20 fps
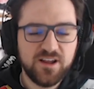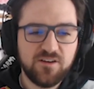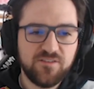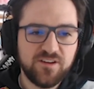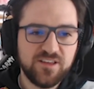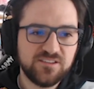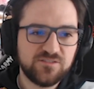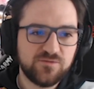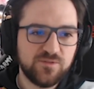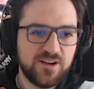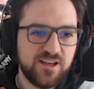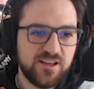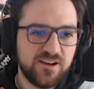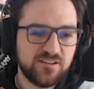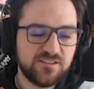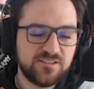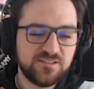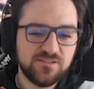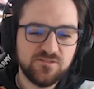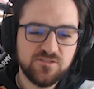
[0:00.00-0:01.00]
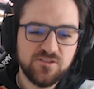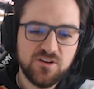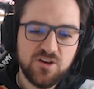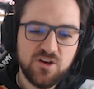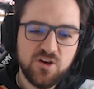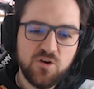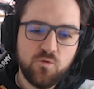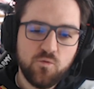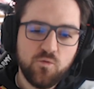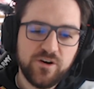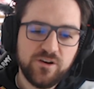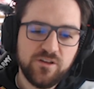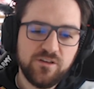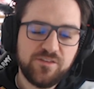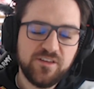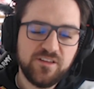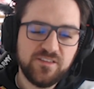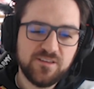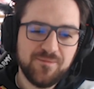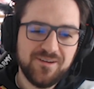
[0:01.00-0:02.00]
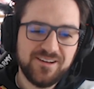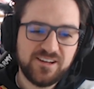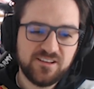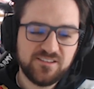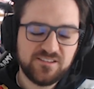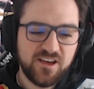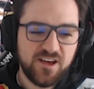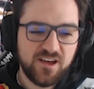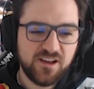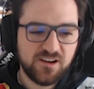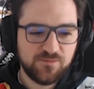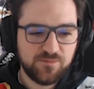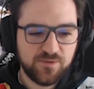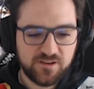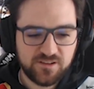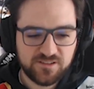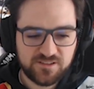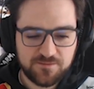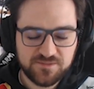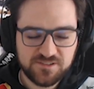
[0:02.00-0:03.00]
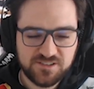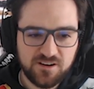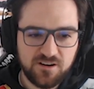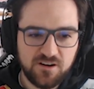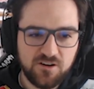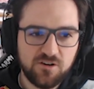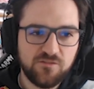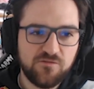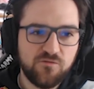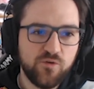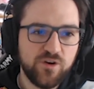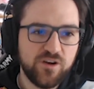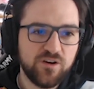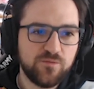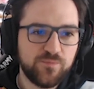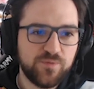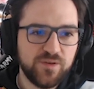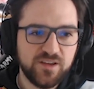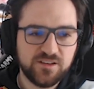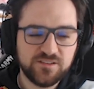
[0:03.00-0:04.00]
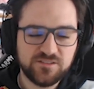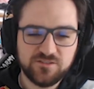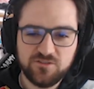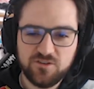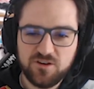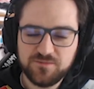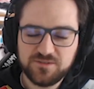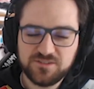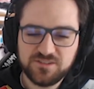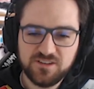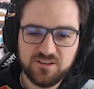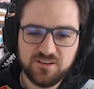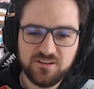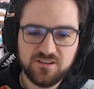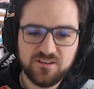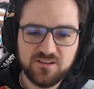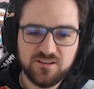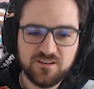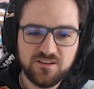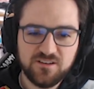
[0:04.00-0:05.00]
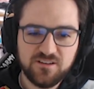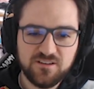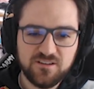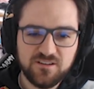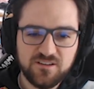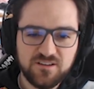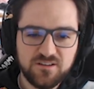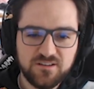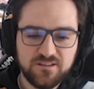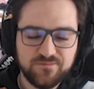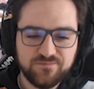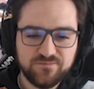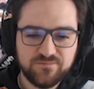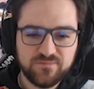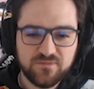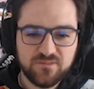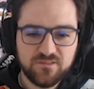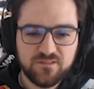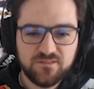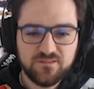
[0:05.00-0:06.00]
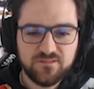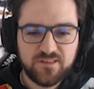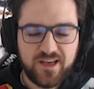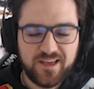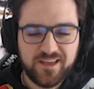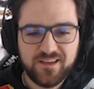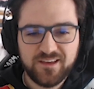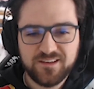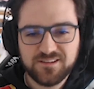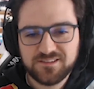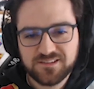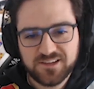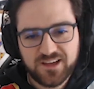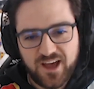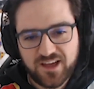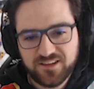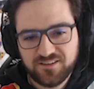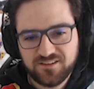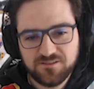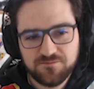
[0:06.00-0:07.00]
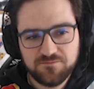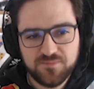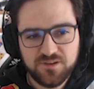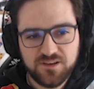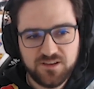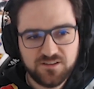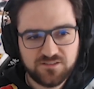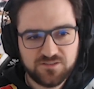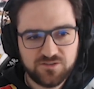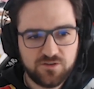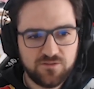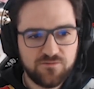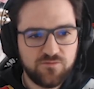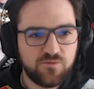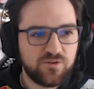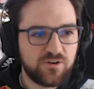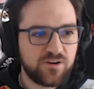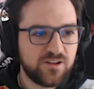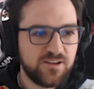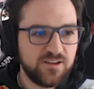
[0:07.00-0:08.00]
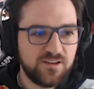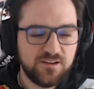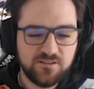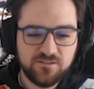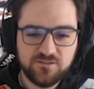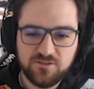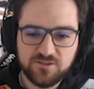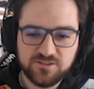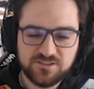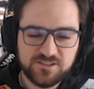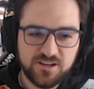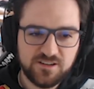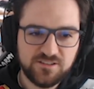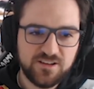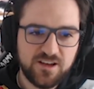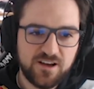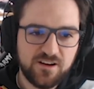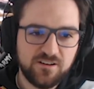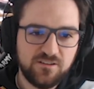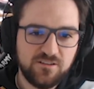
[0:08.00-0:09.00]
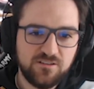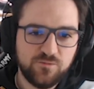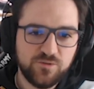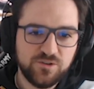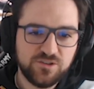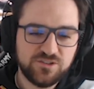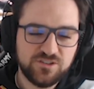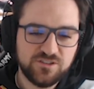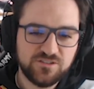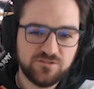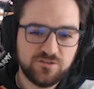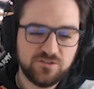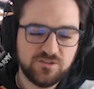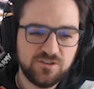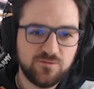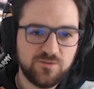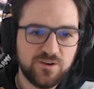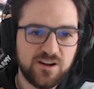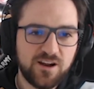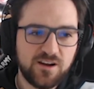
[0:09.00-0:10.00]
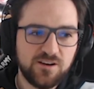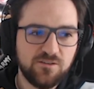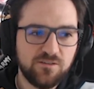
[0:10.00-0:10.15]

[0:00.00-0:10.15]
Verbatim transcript: of Legends related. So where do you think the meta is headed? Because I'm seeing a lot of weird picks. You know I'm seeing. Uh... I guess Cassidy Mead sort of working, you know, Sett jungle, which is not really a new